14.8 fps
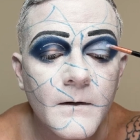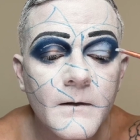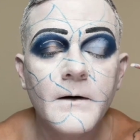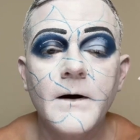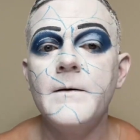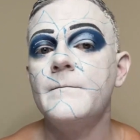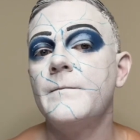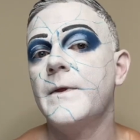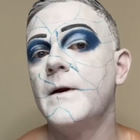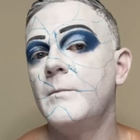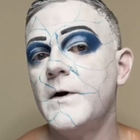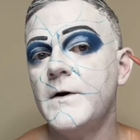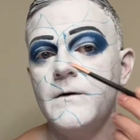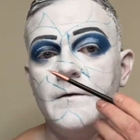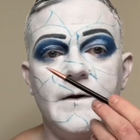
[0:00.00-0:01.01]
Okay, I'm
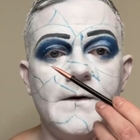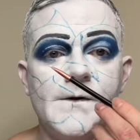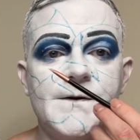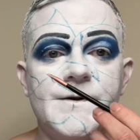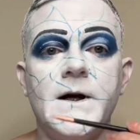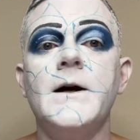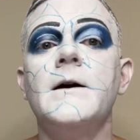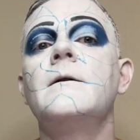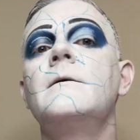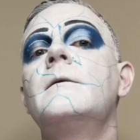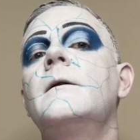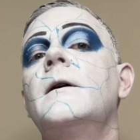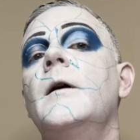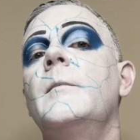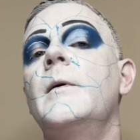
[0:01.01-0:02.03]
gonna do the other side
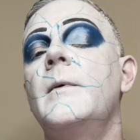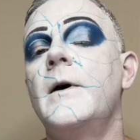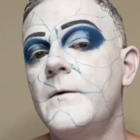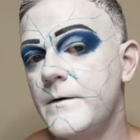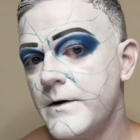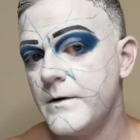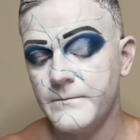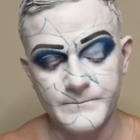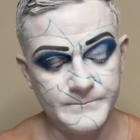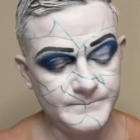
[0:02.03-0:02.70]
and I'll be back with you.